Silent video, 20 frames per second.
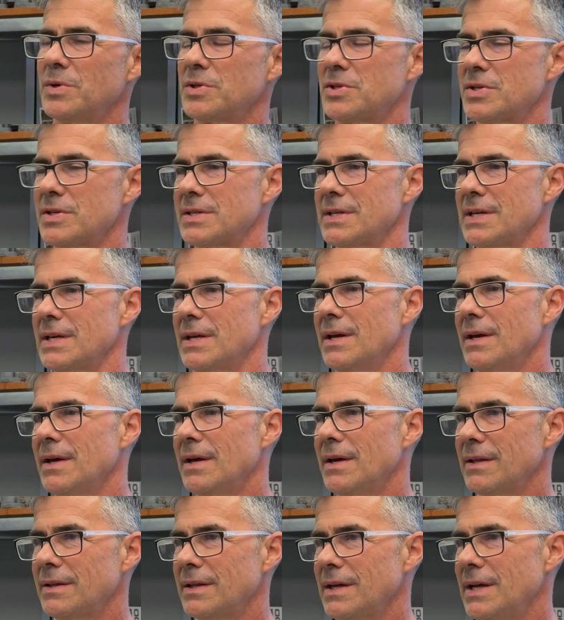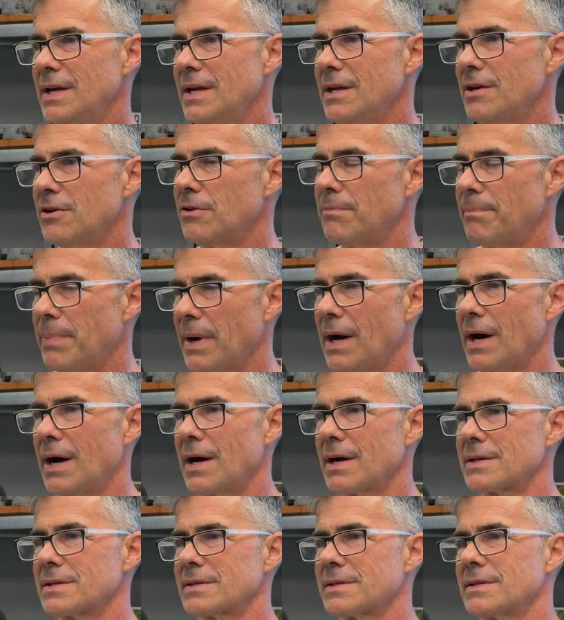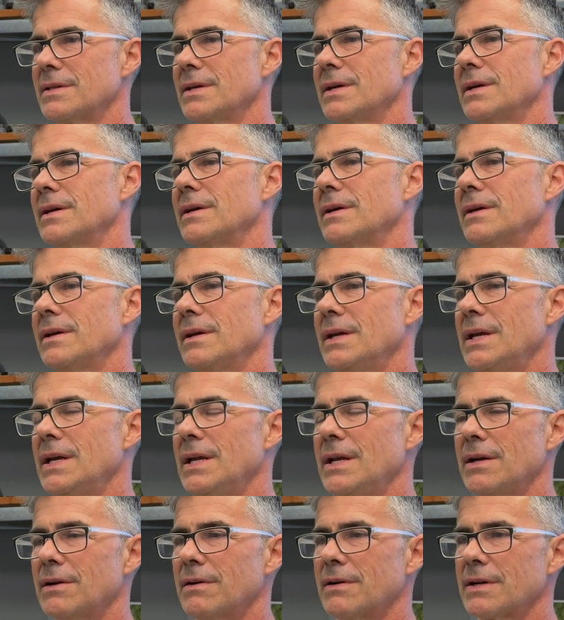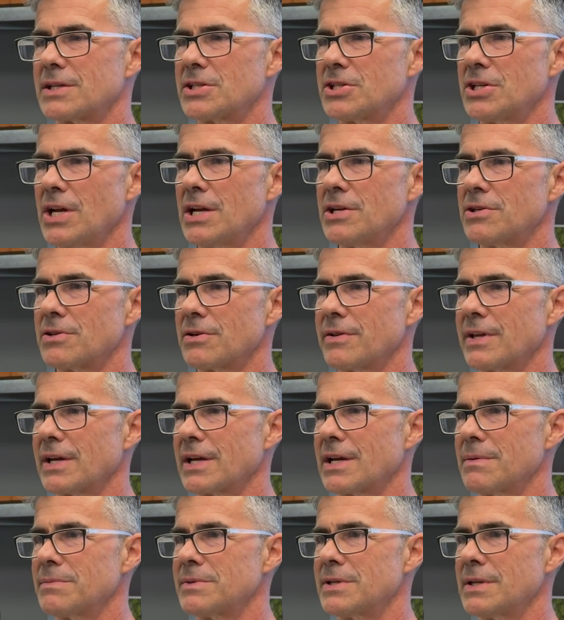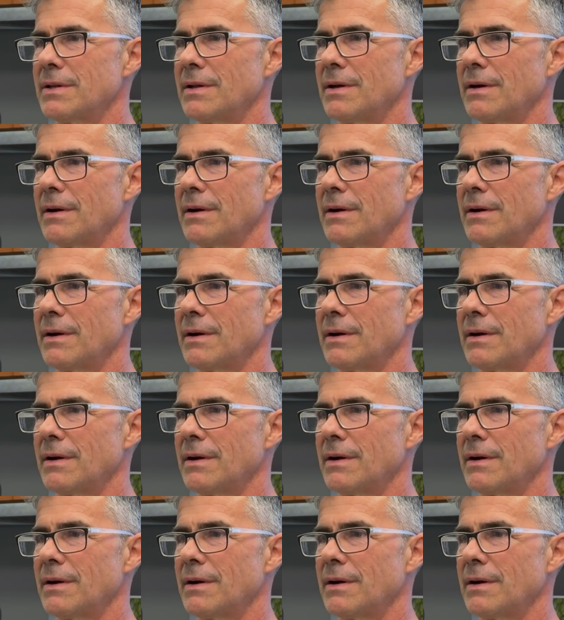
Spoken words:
Which is the heater box, the heater exchanger that comes in there.